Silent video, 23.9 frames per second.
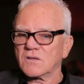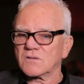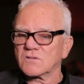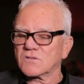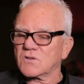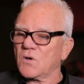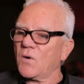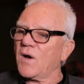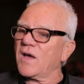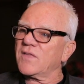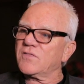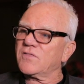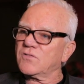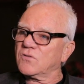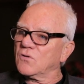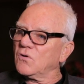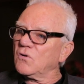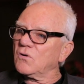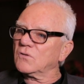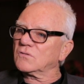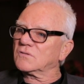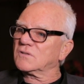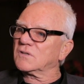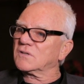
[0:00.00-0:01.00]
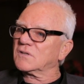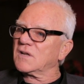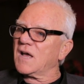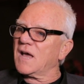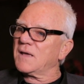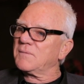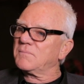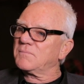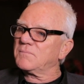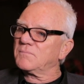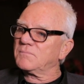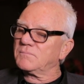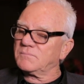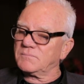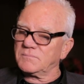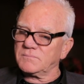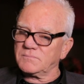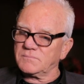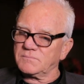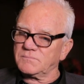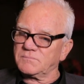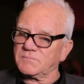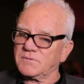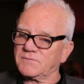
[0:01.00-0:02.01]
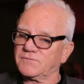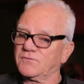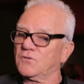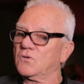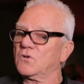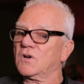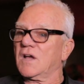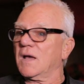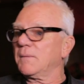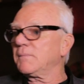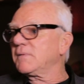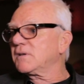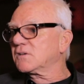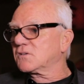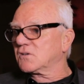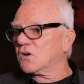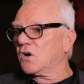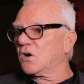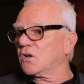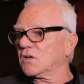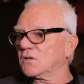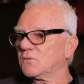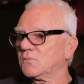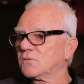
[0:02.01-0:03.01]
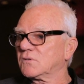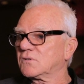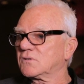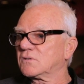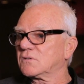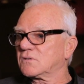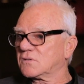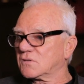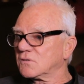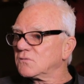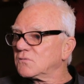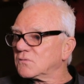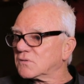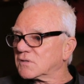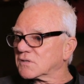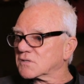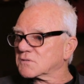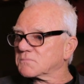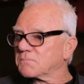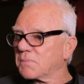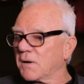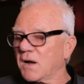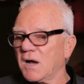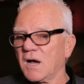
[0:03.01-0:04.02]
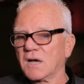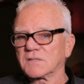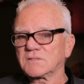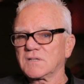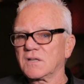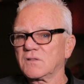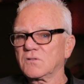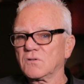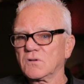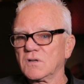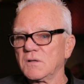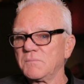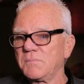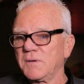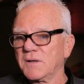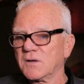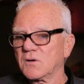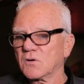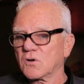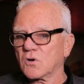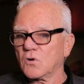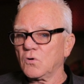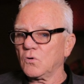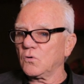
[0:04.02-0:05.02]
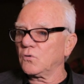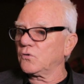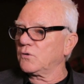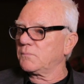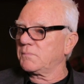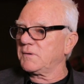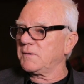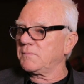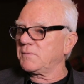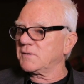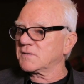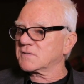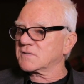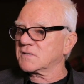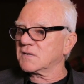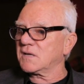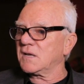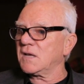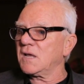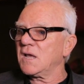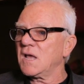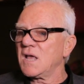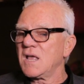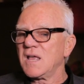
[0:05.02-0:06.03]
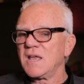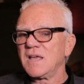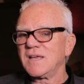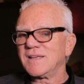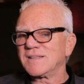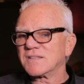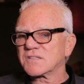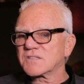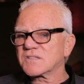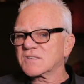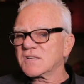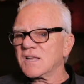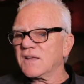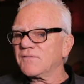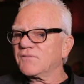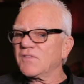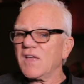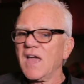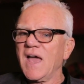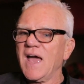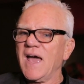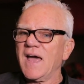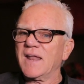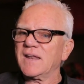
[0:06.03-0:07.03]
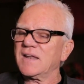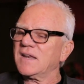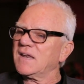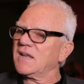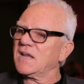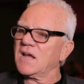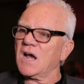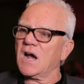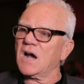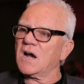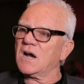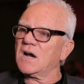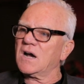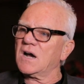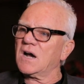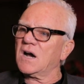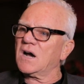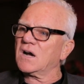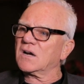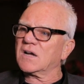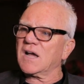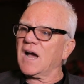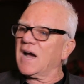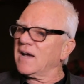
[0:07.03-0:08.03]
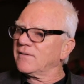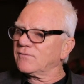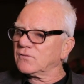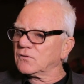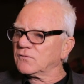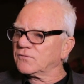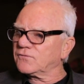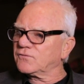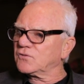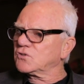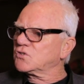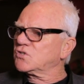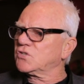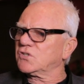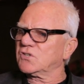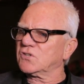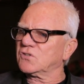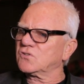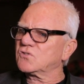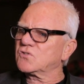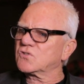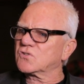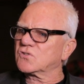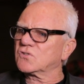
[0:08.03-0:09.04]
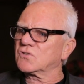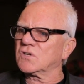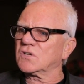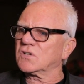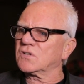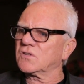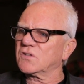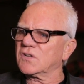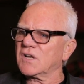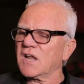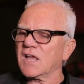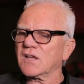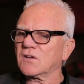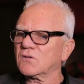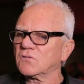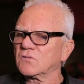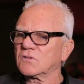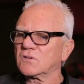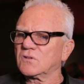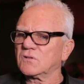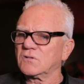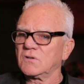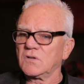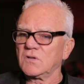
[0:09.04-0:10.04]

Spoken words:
so I thought that before coming to Hollywood to do this part, I thought I'd better call the BBC and see if they had any archival footage that I could